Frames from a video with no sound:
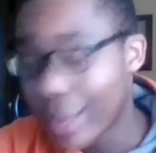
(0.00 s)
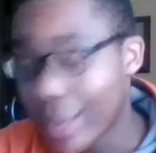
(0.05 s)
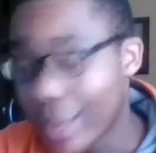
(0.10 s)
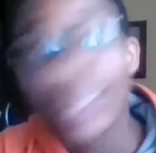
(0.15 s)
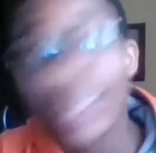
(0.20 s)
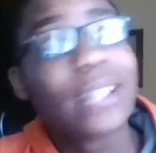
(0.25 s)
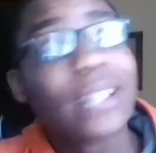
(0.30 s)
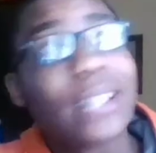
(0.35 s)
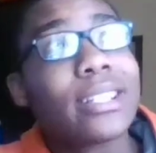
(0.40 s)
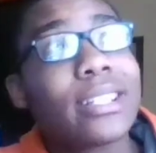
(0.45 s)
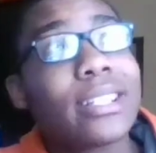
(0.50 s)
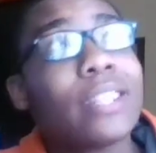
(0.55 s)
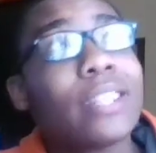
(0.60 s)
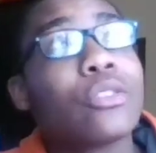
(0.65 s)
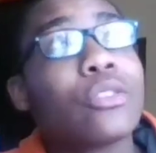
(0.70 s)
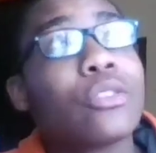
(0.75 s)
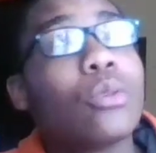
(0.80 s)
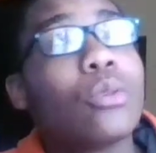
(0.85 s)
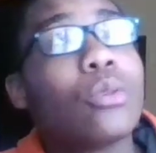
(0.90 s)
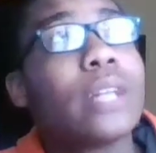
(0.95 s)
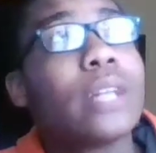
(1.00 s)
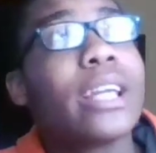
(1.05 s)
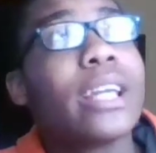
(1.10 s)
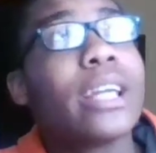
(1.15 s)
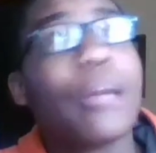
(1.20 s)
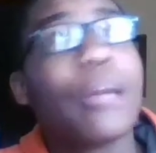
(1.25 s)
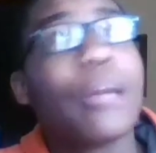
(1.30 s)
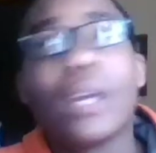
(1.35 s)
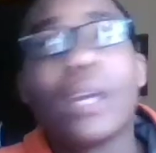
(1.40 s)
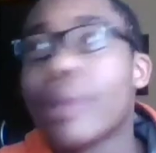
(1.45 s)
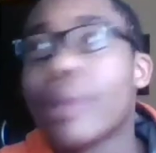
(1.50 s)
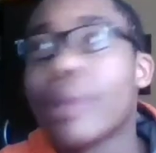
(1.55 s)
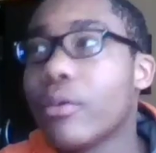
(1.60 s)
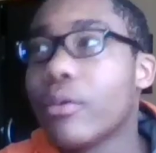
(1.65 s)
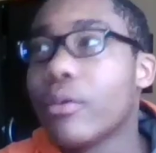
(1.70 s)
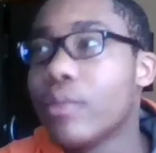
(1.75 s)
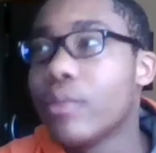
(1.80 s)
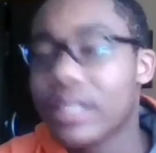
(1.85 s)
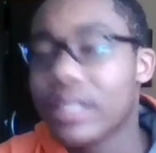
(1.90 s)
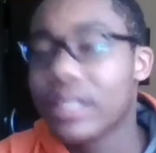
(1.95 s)
Like there's no light coming in my
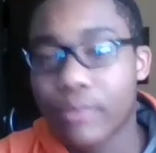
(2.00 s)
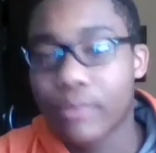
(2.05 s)
room as of